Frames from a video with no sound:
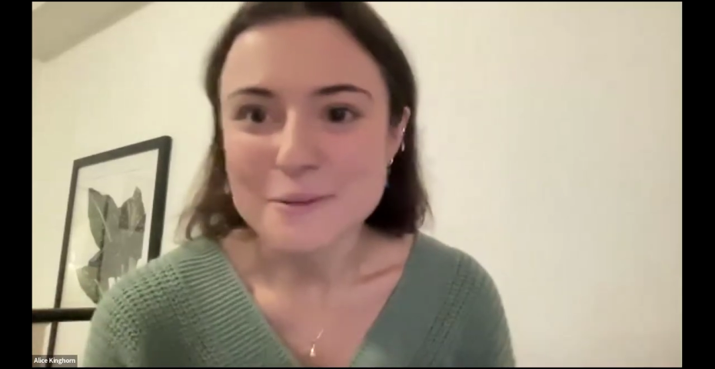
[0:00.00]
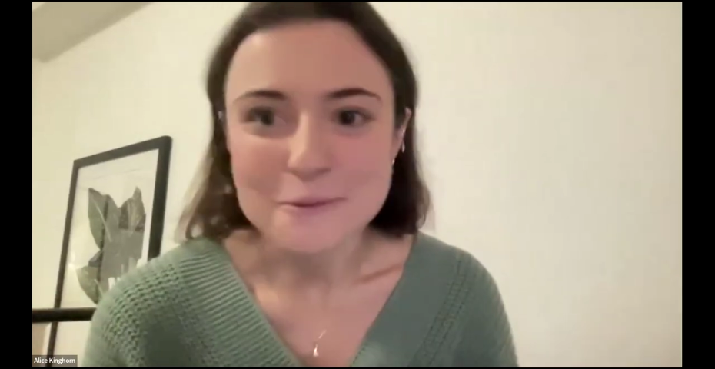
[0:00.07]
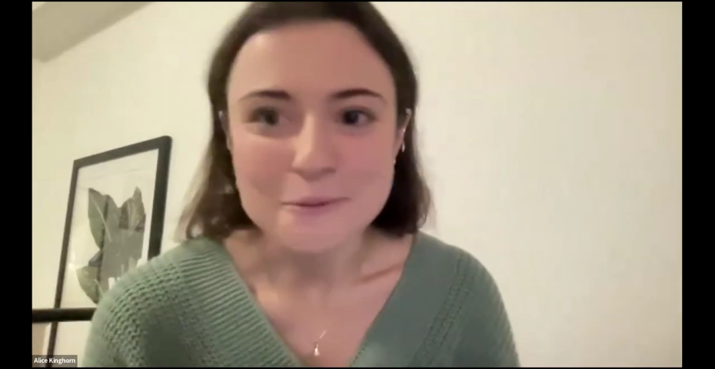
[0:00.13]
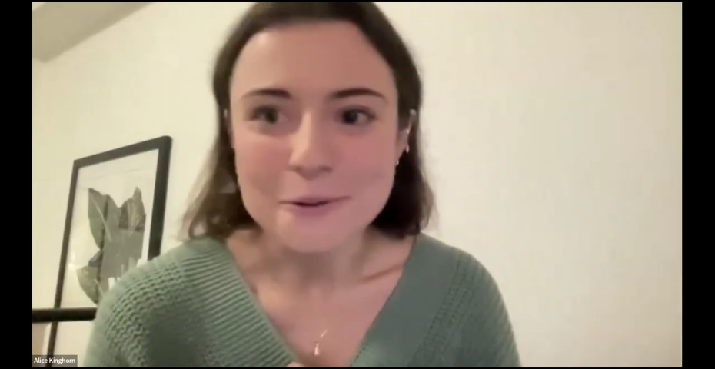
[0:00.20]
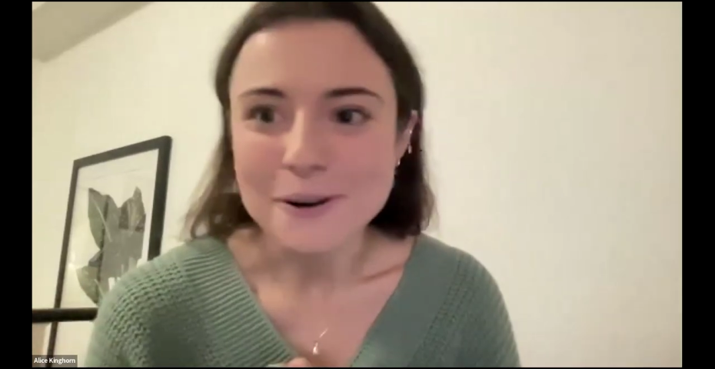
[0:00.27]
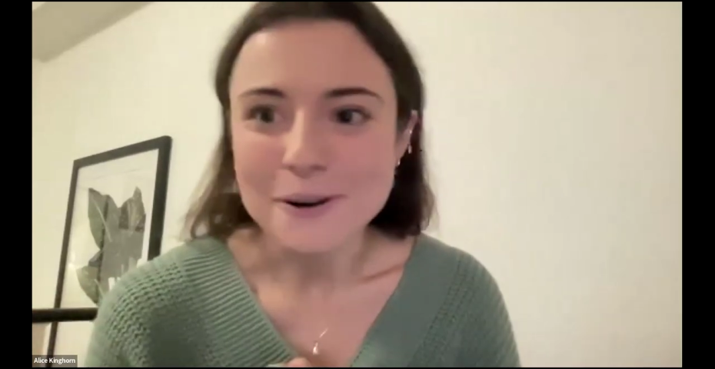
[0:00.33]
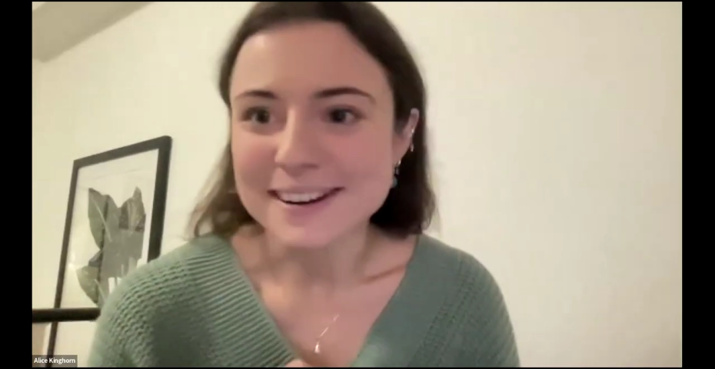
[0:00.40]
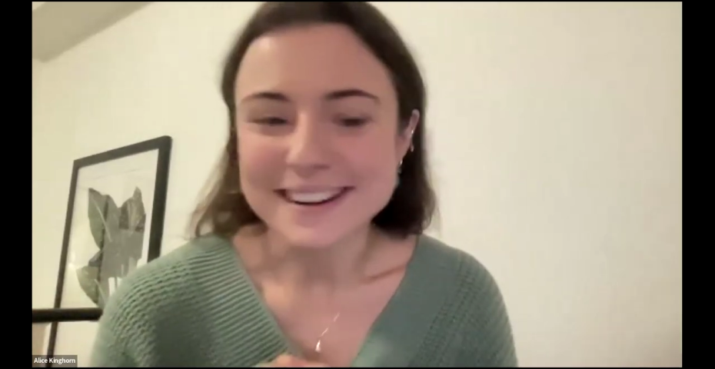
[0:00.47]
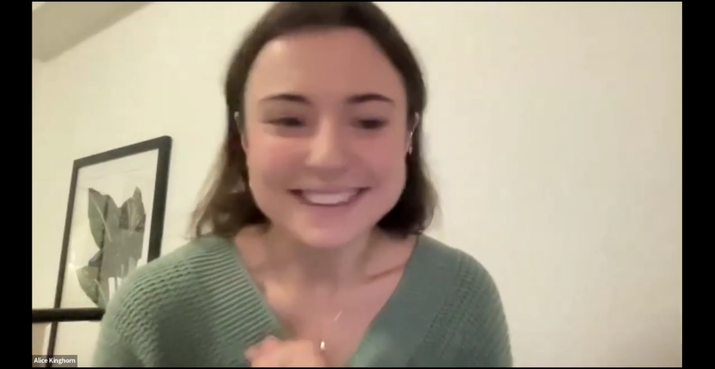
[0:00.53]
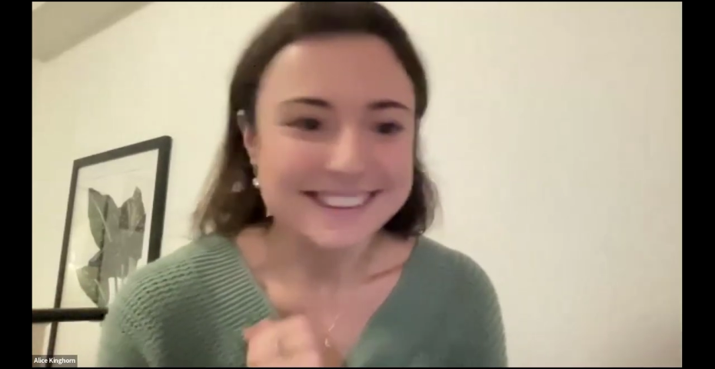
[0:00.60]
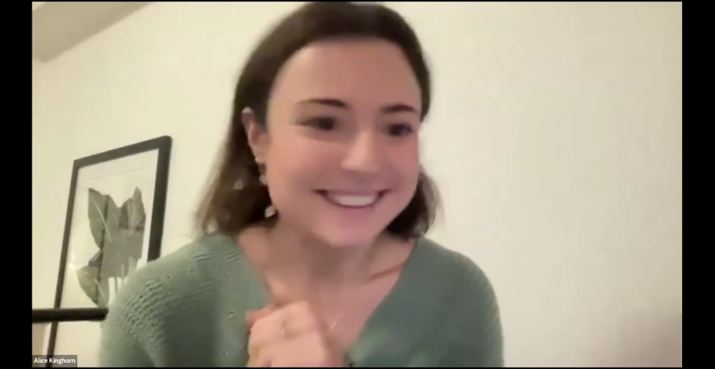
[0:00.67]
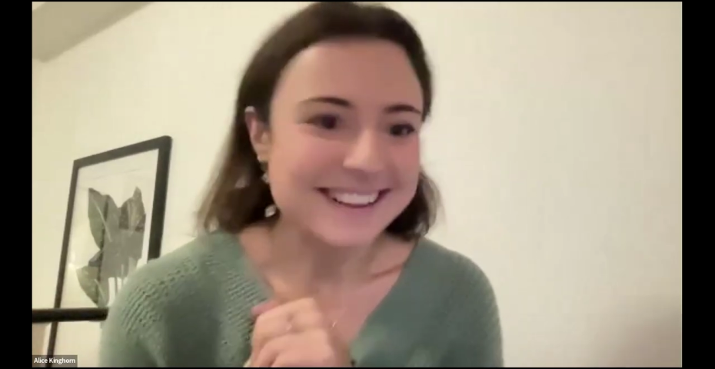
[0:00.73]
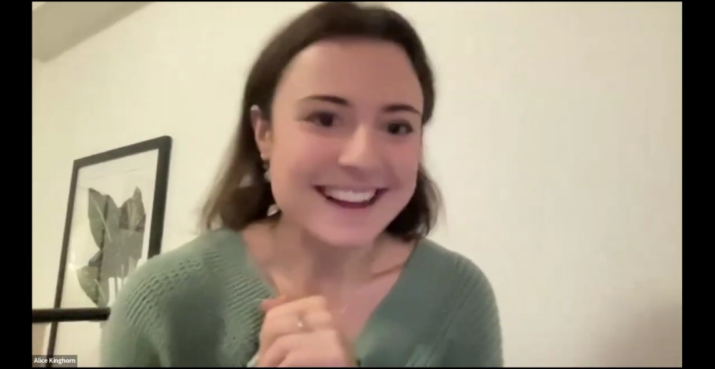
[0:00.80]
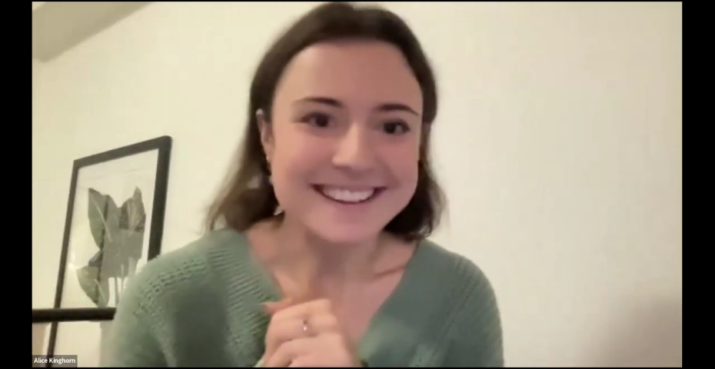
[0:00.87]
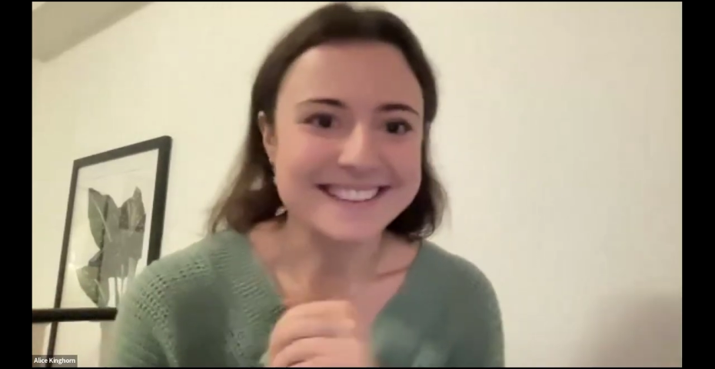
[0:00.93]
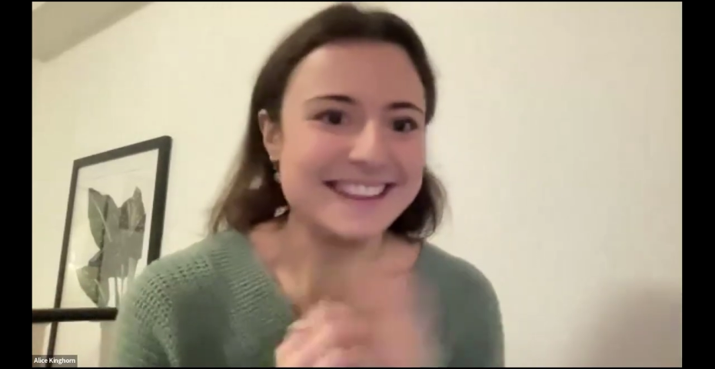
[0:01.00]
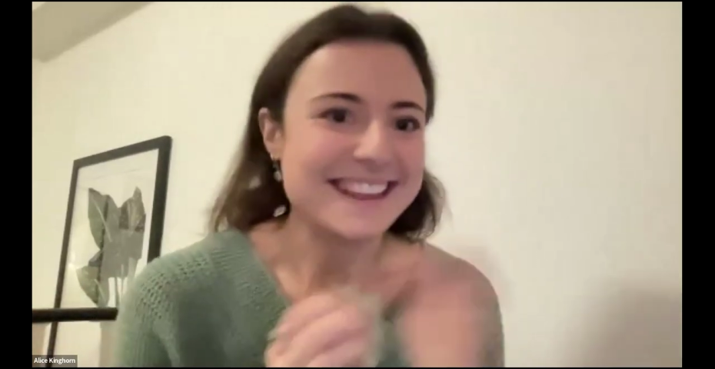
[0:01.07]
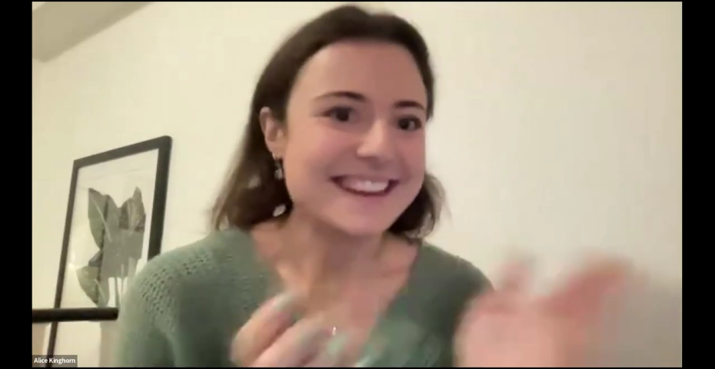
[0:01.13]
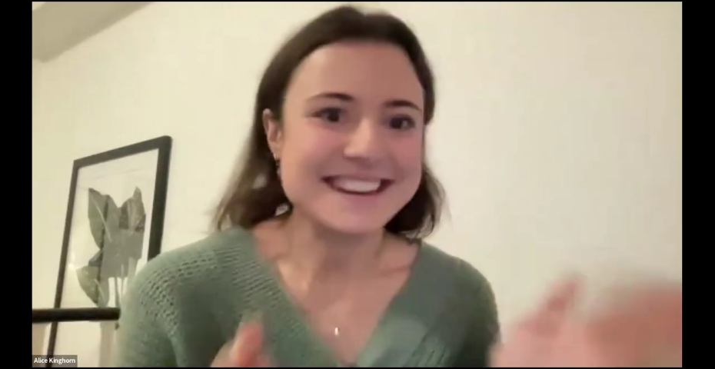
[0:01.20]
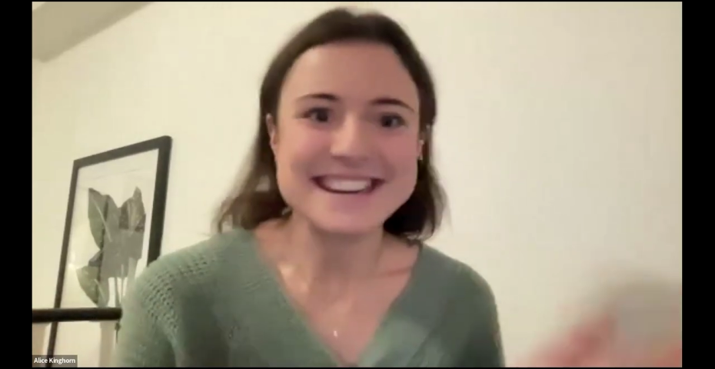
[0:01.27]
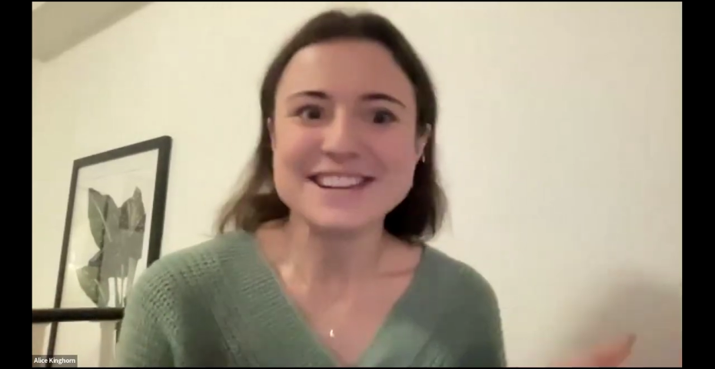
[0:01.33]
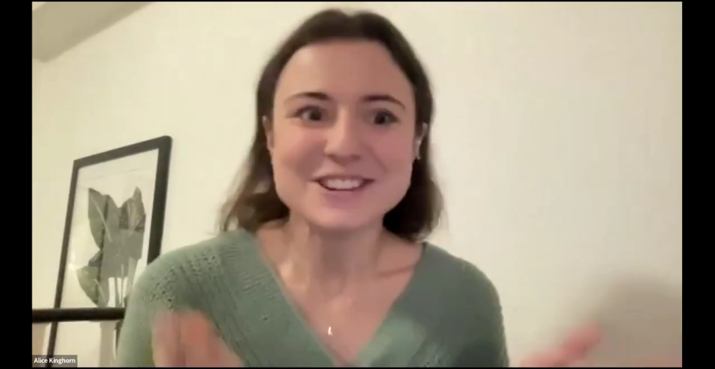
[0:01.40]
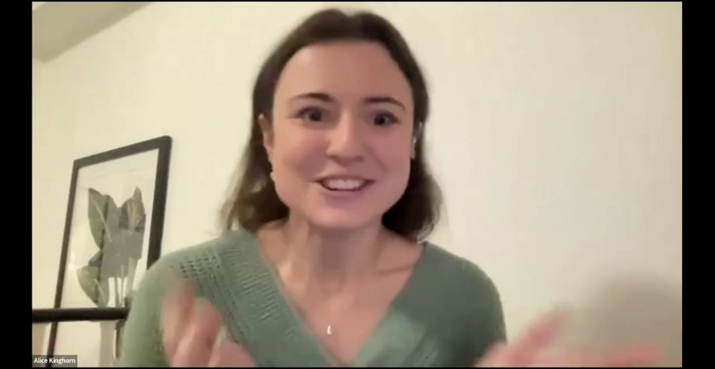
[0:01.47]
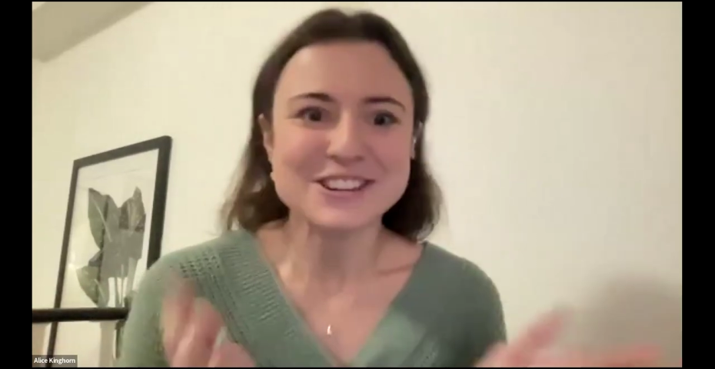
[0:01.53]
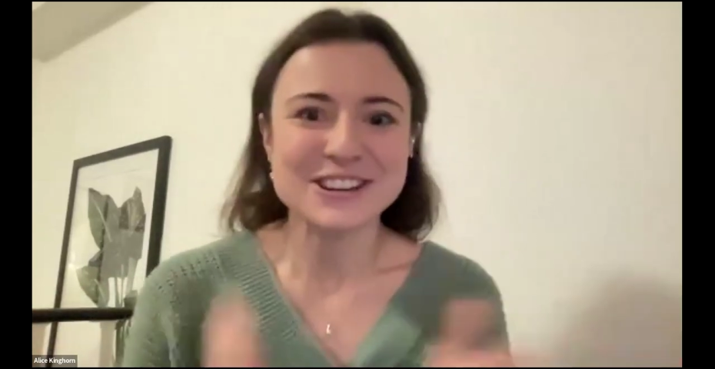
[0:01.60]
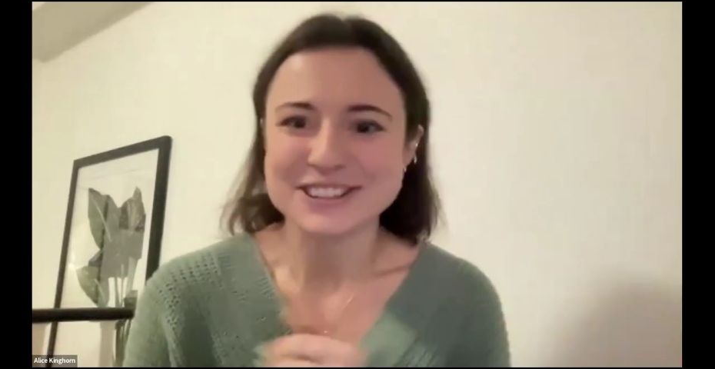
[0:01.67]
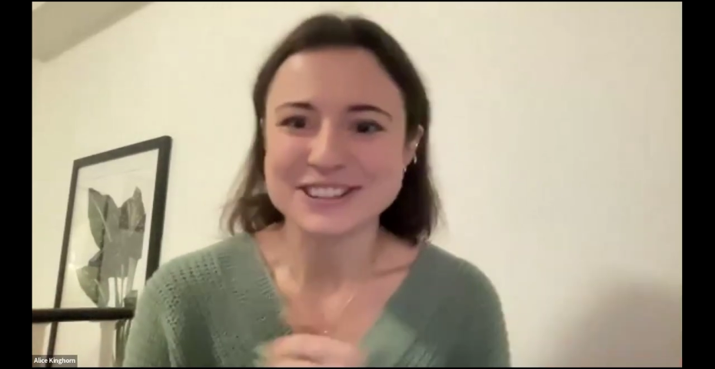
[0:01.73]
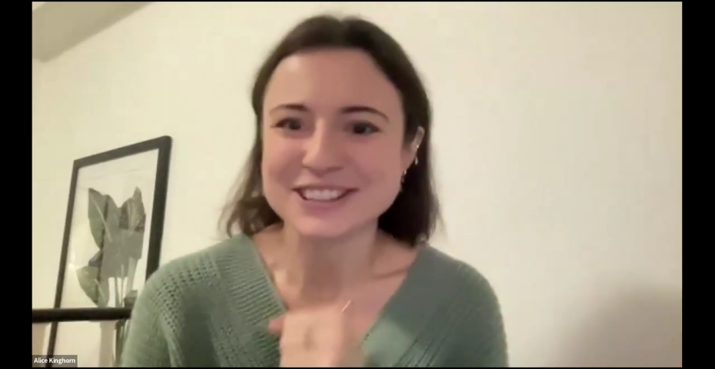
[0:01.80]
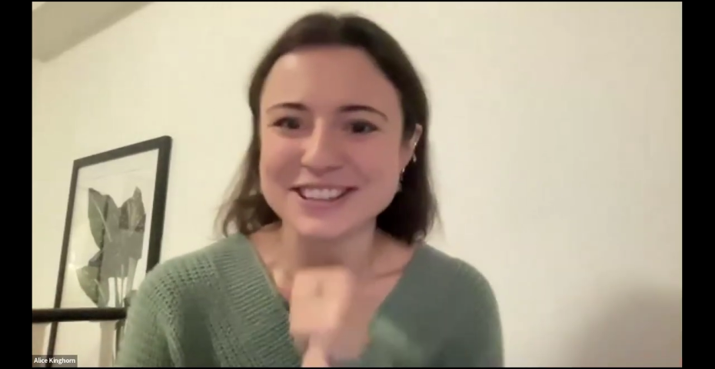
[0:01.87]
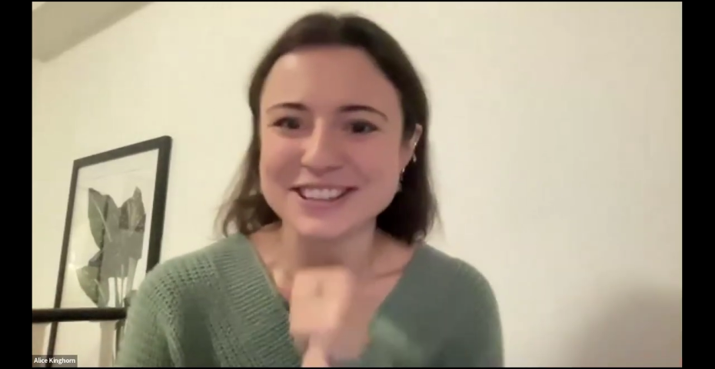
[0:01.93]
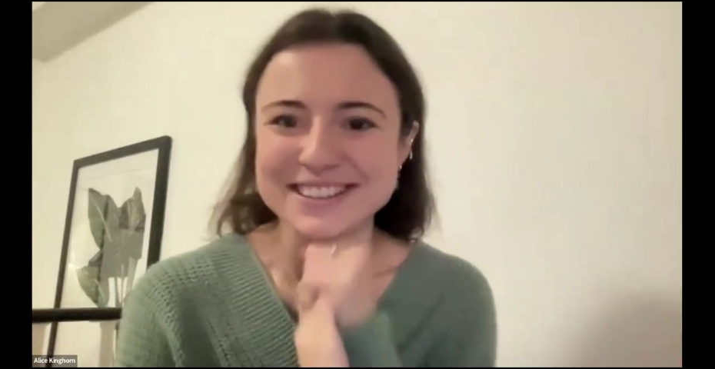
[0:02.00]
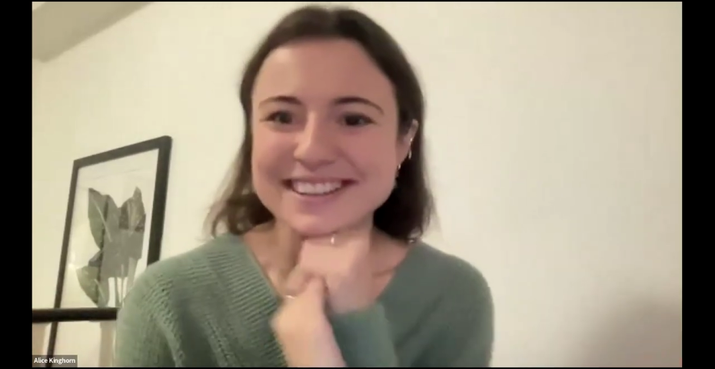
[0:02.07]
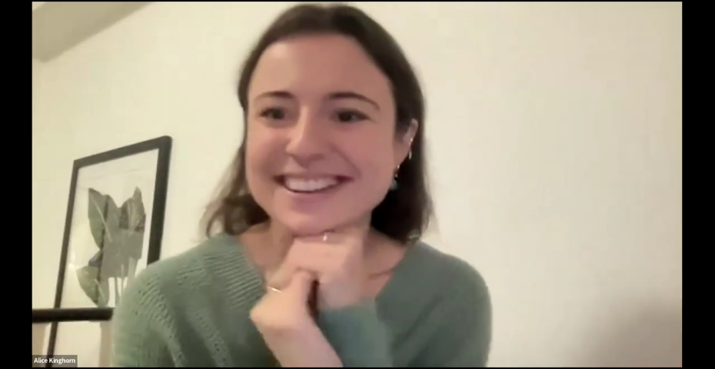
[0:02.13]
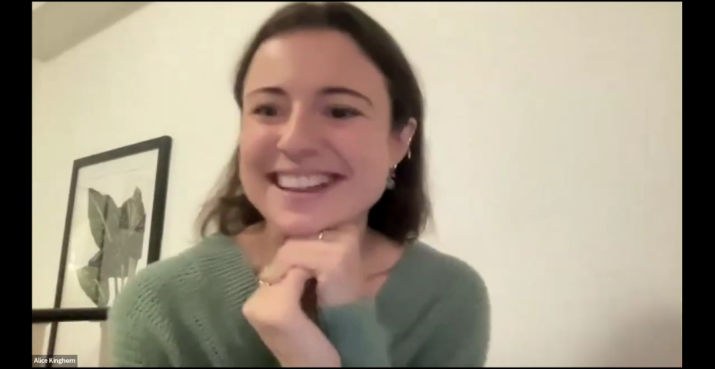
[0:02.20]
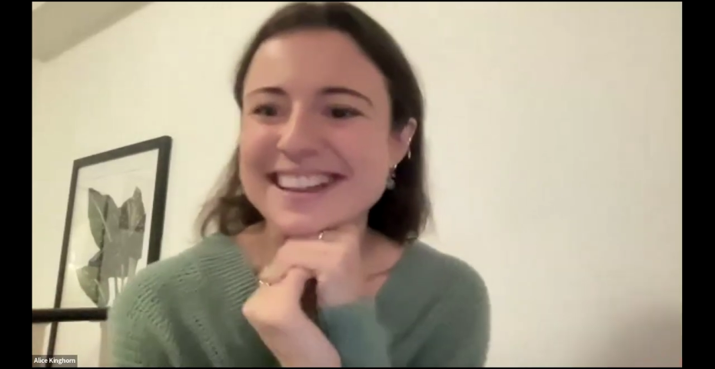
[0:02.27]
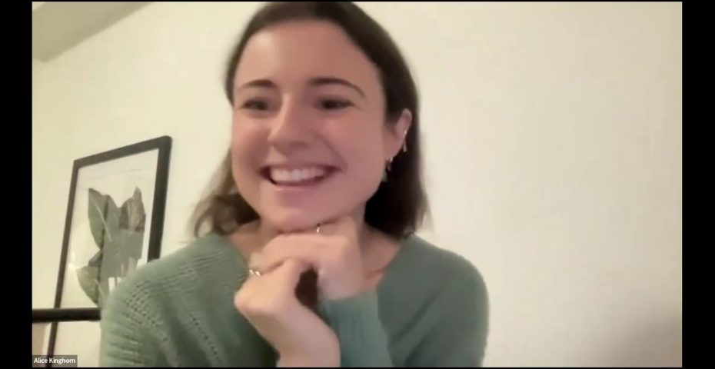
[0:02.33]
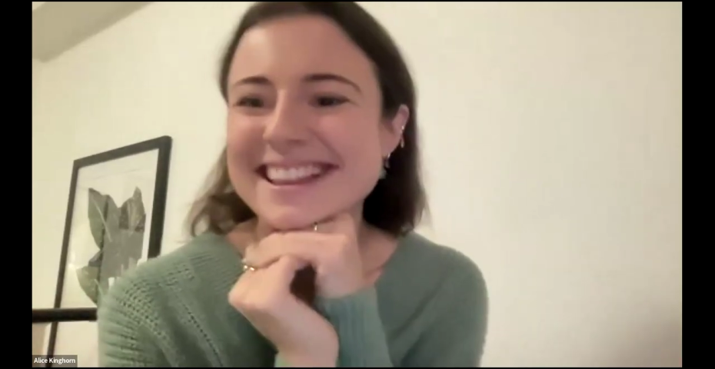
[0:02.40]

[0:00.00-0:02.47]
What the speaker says: What an accolade and introduction